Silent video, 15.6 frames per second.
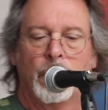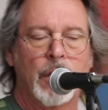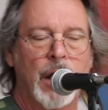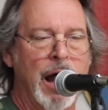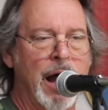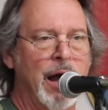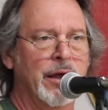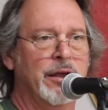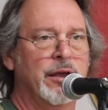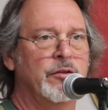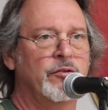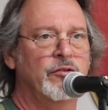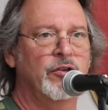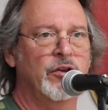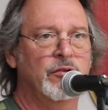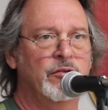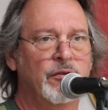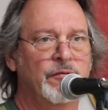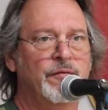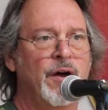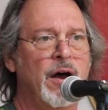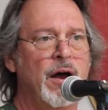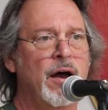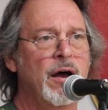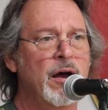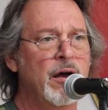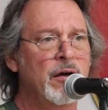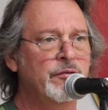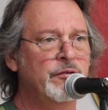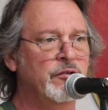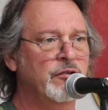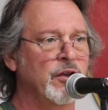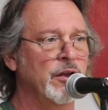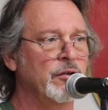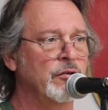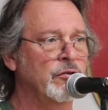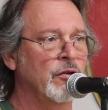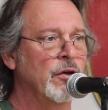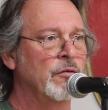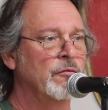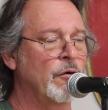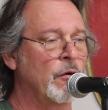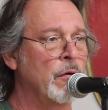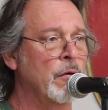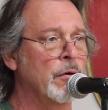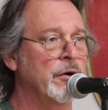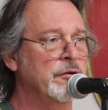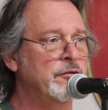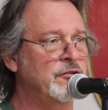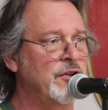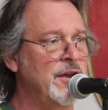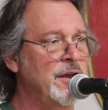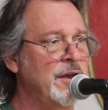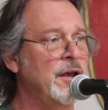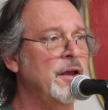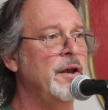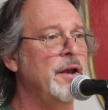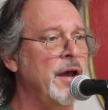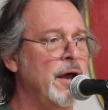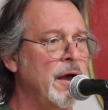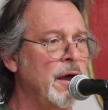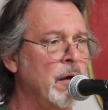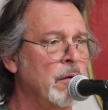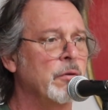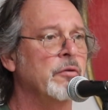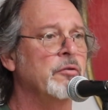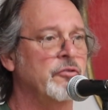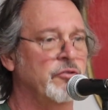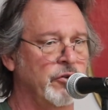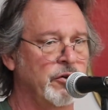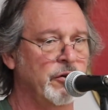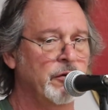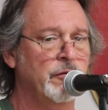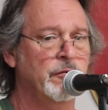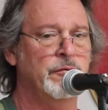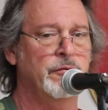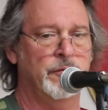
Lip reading: I get 65 cents for a 10-hour shift.